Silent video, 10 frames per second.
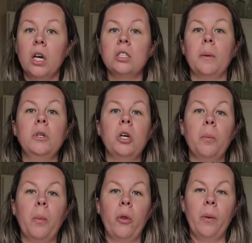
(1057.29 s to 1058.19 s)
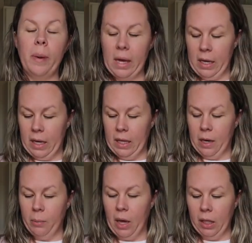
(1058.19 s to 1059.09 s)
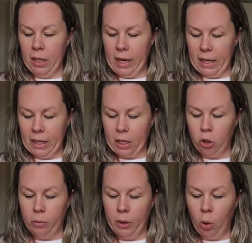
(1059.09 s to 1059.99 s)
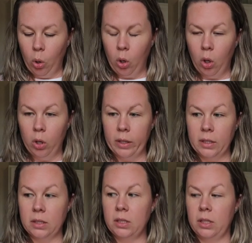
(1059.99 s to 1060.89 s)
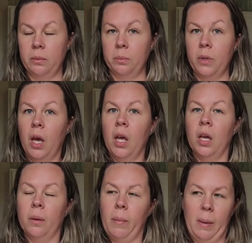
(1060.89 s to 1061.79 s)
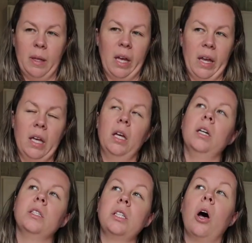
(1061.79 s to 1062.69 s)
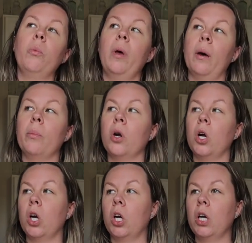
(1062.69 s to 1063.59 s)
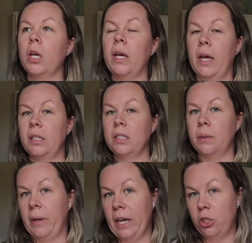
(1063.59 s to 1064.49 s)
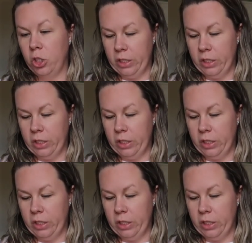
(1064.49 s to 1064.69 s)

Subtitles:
So I'm gonna dump them on the pan, and then I'm probably gonna add like a little bit of oil and some maybe like salt, pepper, and some nature